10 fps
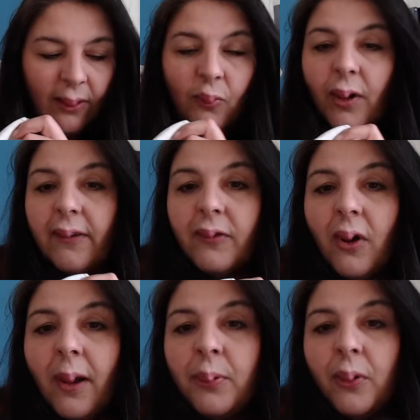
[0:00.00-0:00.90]
one I
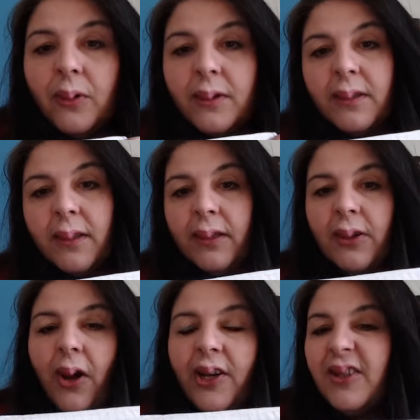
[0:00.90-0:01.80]
put, you
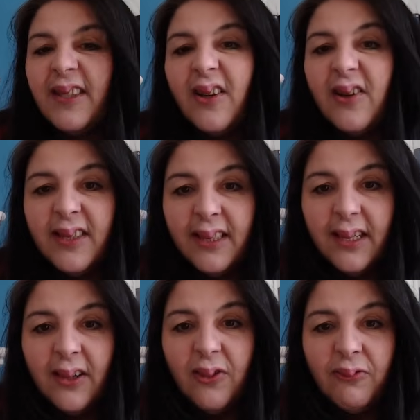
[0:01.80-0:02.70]
know, I just started
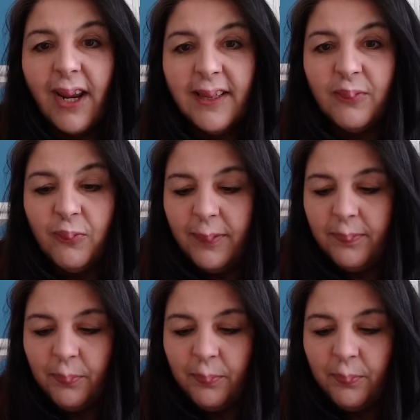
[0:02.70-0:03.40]
it on a random whim,